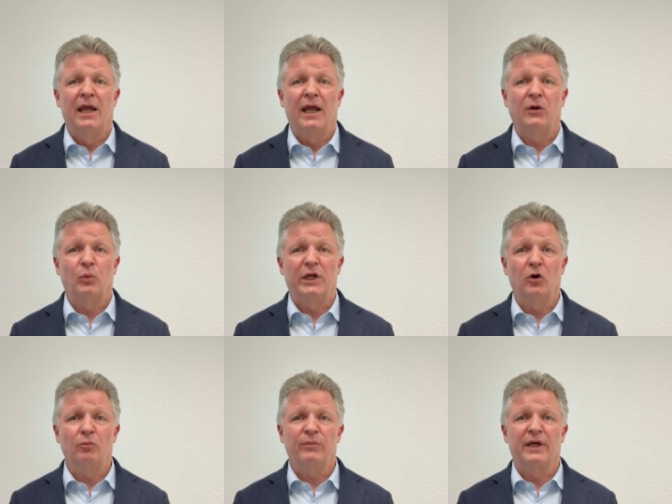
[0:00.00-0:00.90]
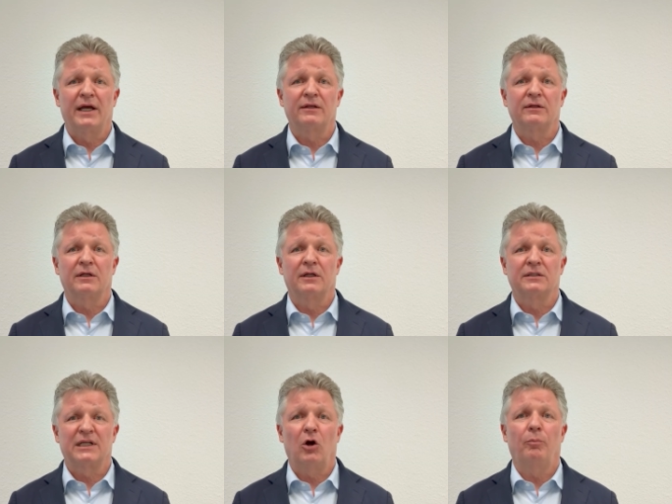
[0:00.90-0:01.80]
And we hope that uh,
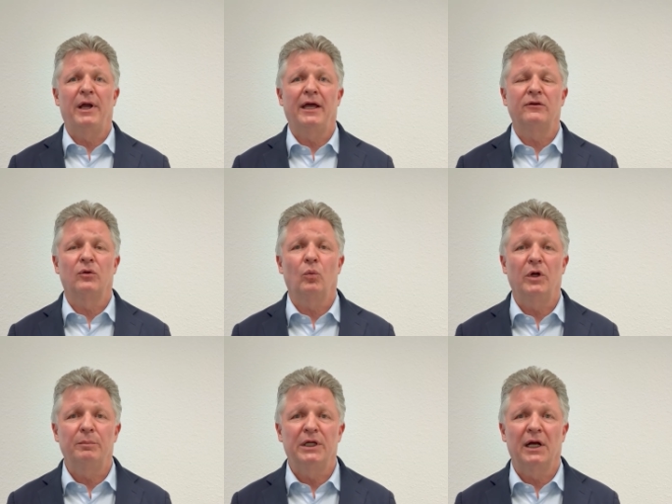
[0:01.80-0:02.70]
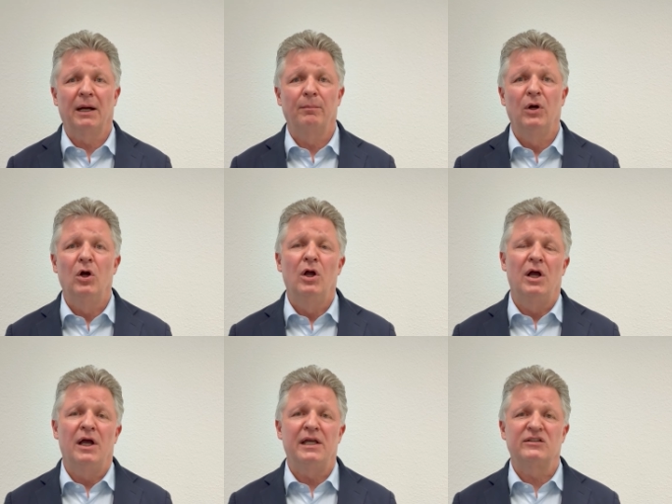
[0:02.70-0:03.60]
Tau PET will become
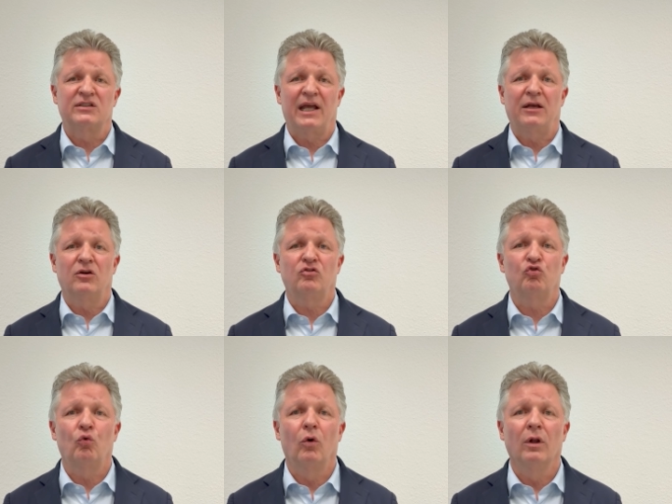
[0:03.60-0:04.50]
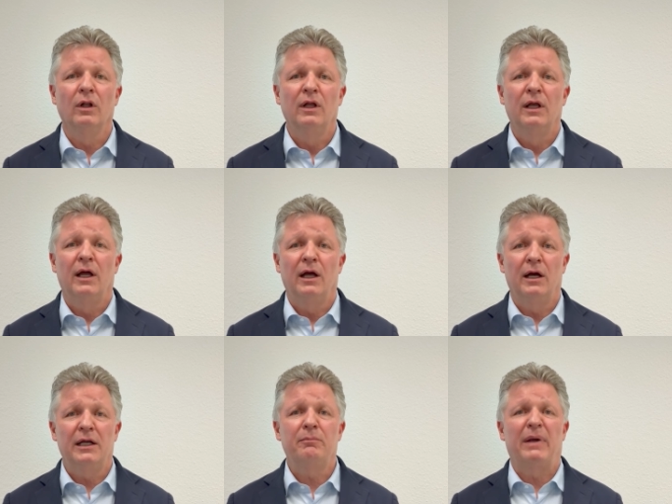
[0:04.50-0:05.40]
a standard tool uh,
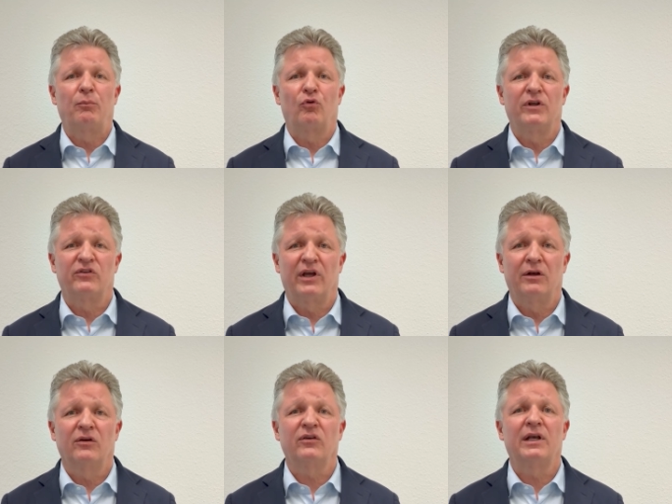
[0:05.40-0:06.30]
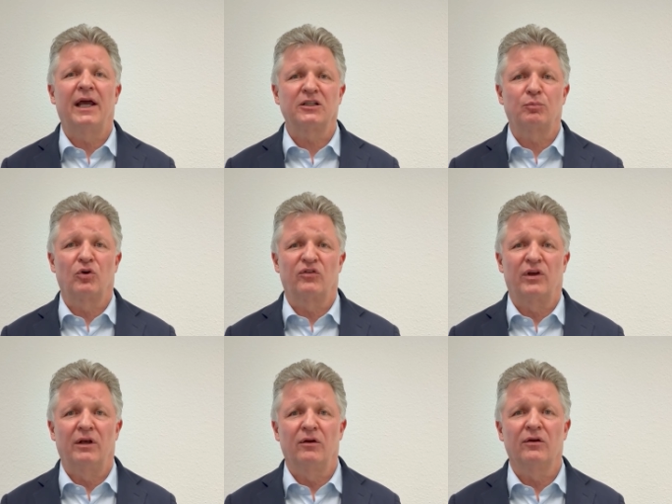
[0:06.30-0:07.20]
in memory centers, in expert
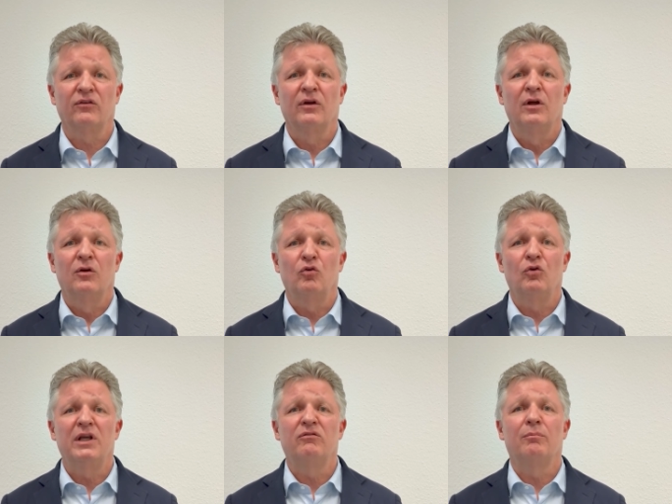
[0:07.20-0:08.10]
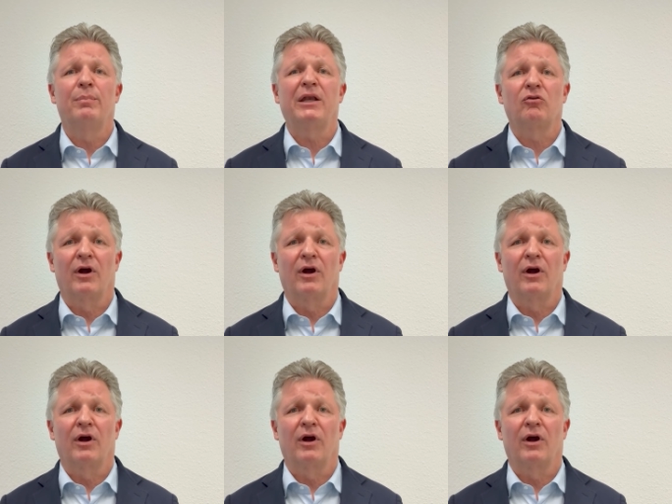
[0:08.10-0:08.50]
centers, to even better